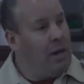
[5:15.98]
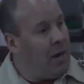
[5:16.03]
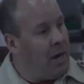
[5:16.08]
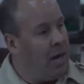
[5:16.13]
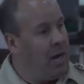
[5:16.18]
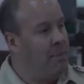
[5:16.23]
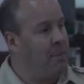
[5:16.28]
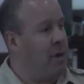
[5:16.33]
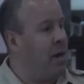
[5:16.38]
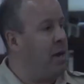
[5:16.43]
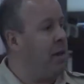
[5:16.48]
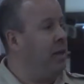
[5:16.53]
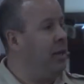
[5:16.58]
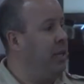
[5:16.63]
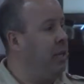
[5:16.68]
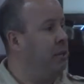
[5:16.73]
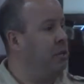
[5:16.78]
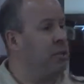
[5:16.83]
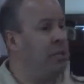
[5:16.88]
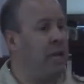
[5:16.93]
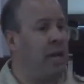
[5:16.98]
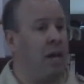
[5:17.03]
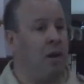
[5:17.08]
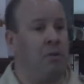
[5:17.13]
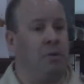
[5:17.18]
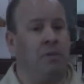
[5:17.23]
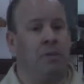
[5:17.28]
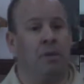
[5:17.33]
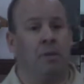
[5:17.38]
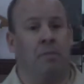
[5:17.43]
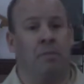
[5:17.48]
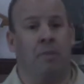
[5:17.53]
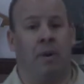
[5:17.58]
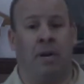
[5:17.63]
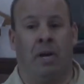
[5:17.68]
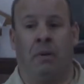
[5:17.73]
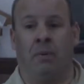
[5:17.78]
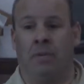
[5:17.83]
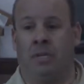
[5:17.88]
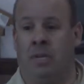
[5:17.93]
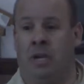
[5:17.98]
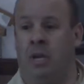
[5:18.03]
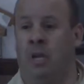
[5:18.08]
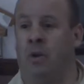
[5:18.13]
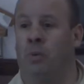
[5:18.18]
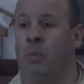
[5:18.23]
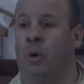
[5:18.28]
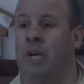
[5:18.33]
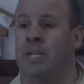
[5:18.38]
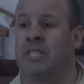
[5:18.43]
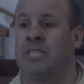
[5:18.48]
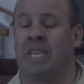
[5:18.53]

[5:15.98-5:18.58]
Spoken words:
I am not an Eagle Scout, but I will tell you what,